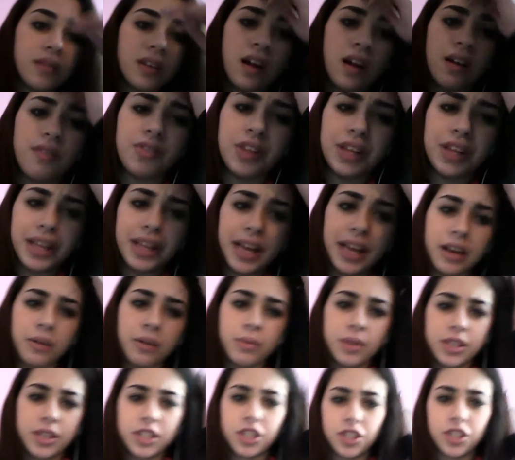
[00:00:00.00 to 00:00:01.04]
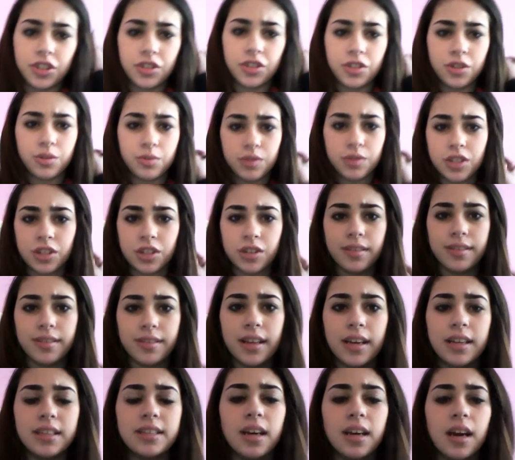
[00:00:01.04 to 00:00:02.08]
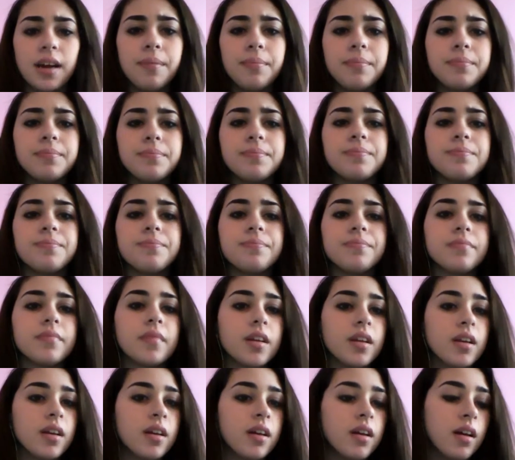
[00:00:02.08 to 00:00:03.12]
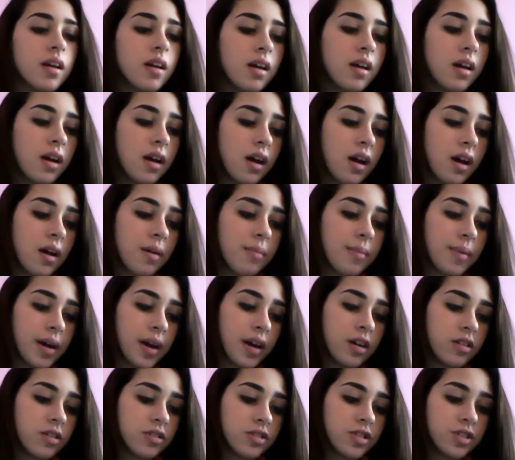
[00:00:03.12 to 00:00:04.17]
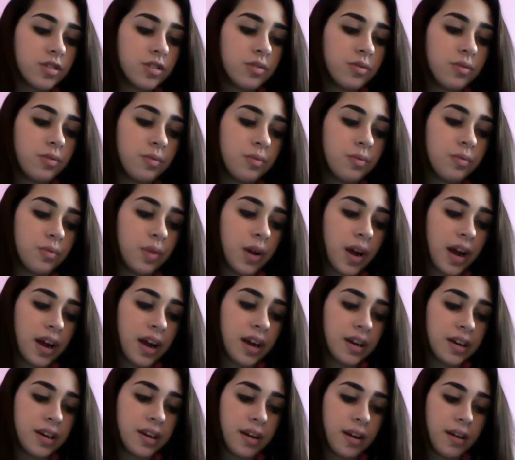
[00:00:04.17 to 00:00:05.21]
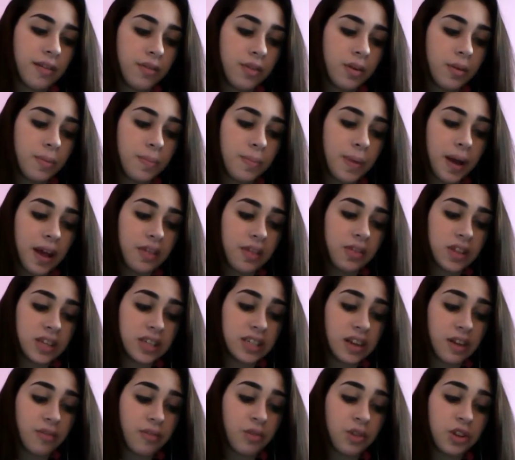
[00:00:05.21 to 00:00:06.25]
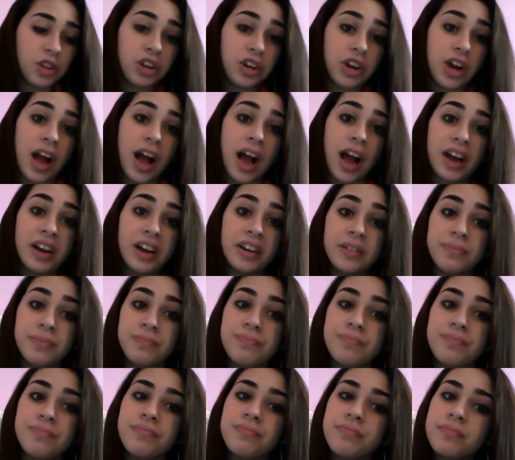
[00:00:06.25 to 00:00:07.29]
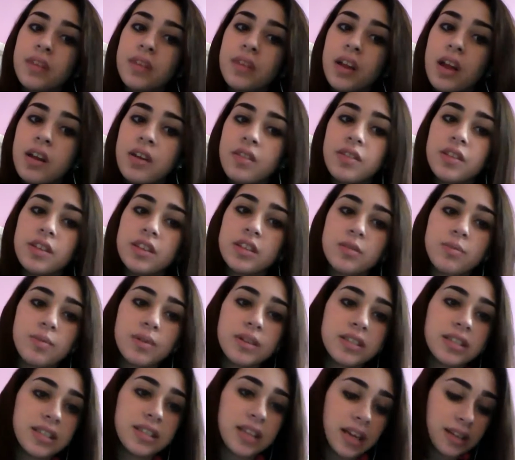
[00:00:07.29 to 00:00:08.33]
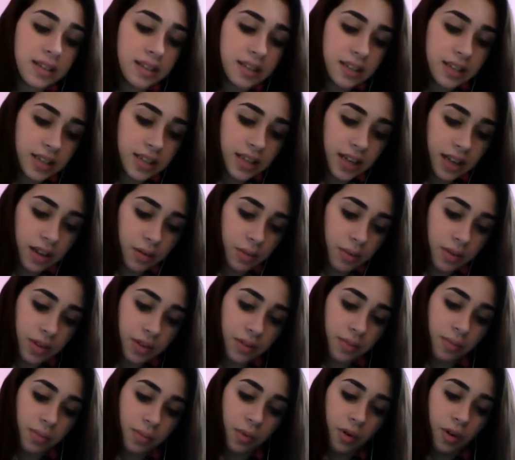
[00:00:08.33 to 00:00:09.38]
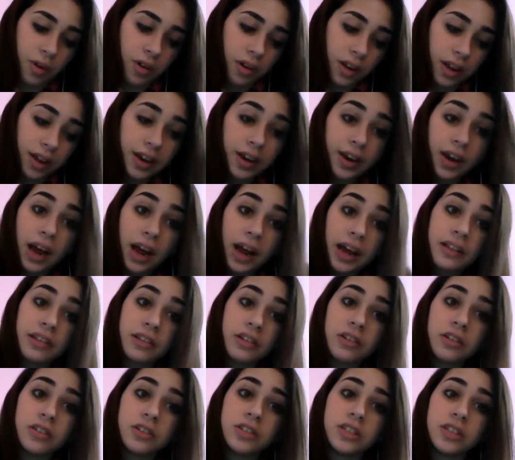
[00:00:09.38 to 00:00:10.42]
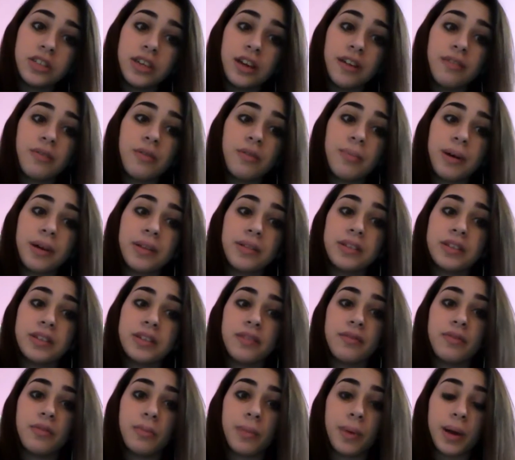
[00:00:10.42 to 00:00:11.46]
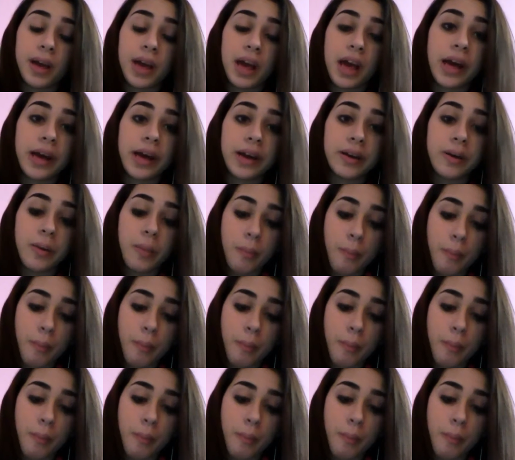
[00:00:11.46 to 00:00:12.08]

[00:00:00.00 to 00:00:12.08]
of the language used during that time. Um, I also read Never Bet the Devil Your Head. This one says a tale with a moral, and I learned to never bet the devil my head.